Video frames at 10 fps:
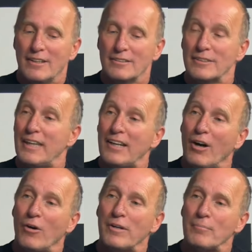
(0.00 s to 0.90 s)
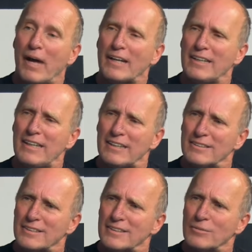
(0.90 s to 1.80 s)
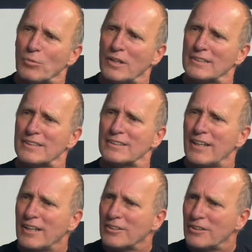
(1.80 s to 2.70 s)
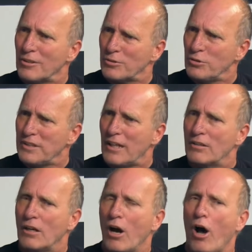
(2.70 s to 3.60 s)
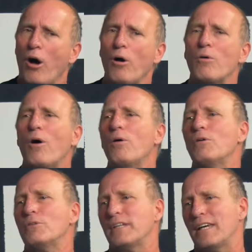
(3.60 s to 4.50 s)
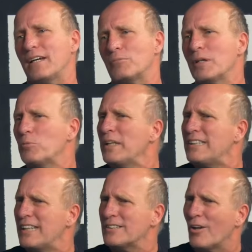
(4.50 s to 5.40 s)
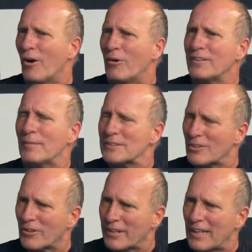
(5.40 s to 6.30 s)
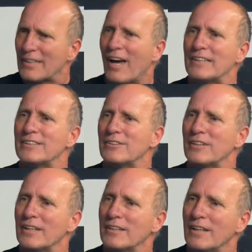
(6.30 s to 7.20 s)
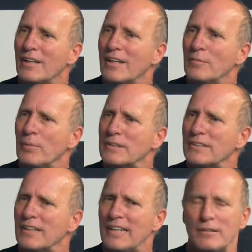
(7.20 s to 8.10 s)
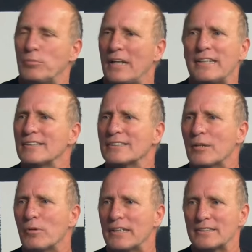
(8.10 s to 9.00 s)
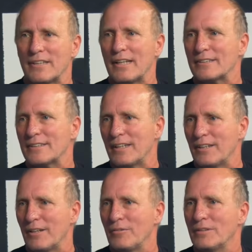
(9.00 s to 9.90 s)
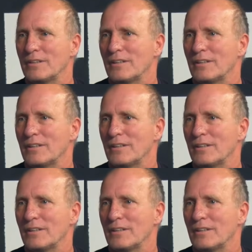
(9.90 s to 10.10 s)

So they call him back in, says, what is this here? You know, you did, oh, yeah, well, we did talk. I'm sorry, I lied to you. But I didn't say what he said I said, though.